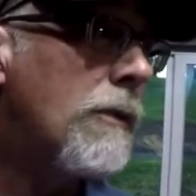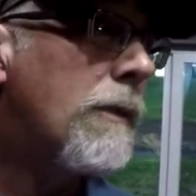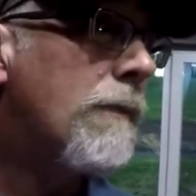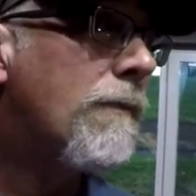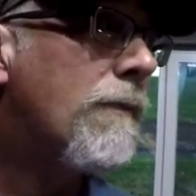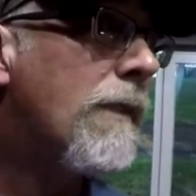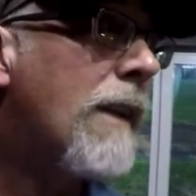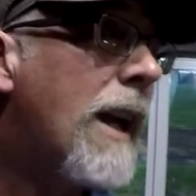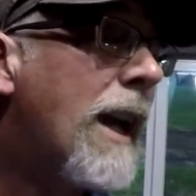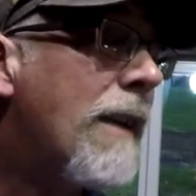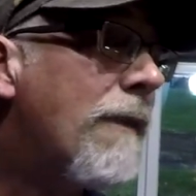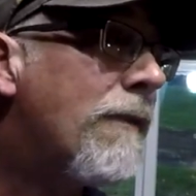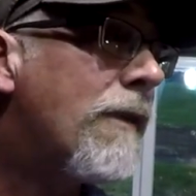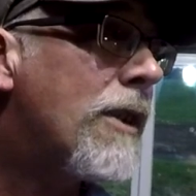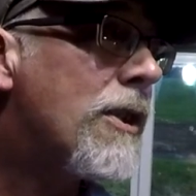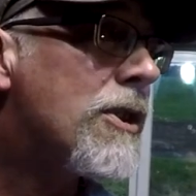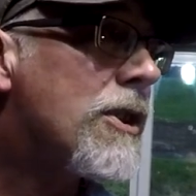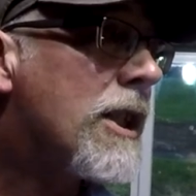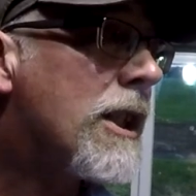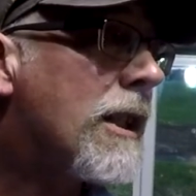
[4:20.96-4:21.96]
in fly
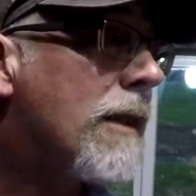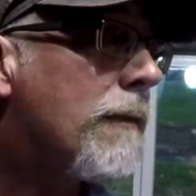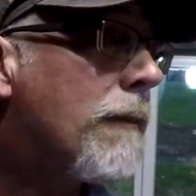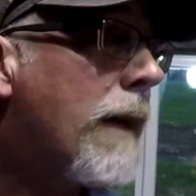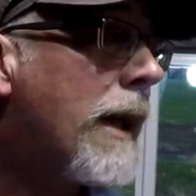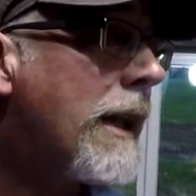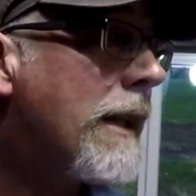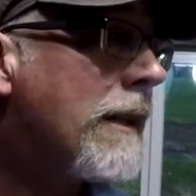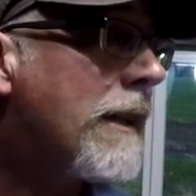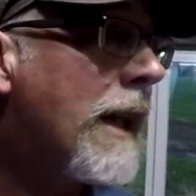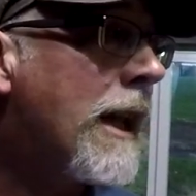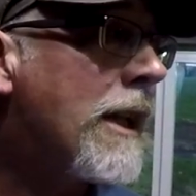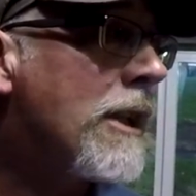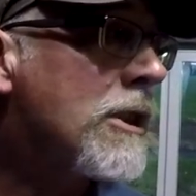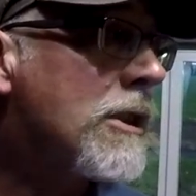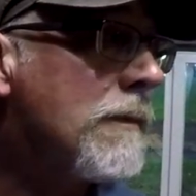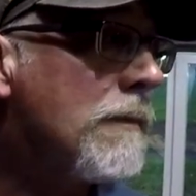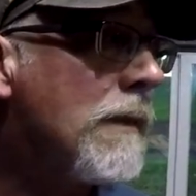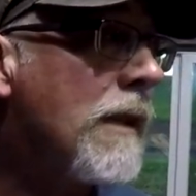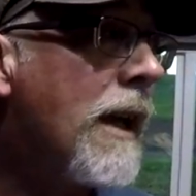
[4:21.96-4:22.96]
fishing and maintain
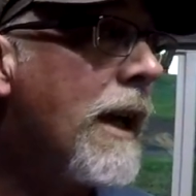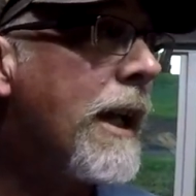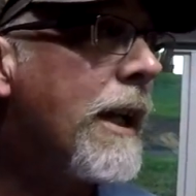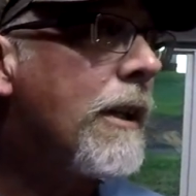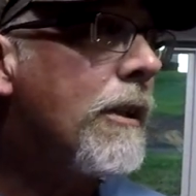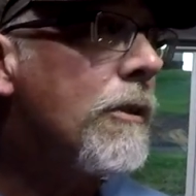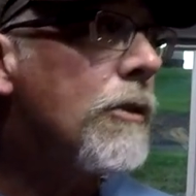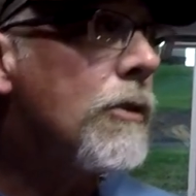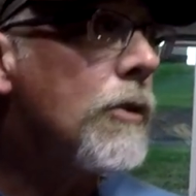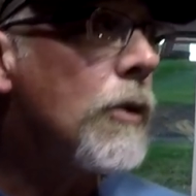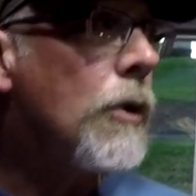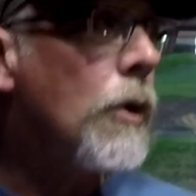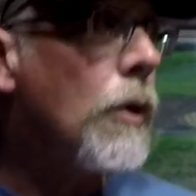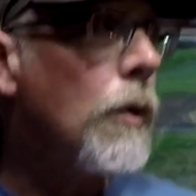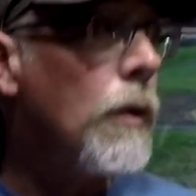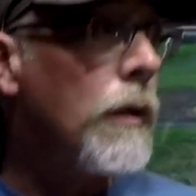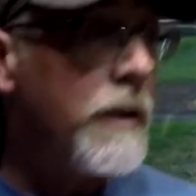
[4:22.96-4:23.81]
some line control,